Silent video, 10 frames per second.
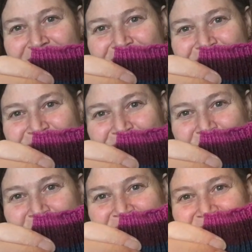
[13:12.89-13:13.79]
to start
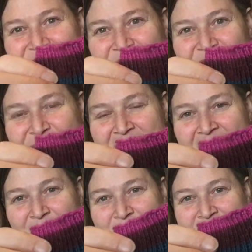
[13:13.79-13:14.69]
watching the film,
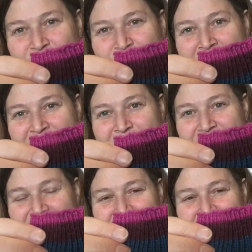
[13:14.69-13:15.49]
I was right about there.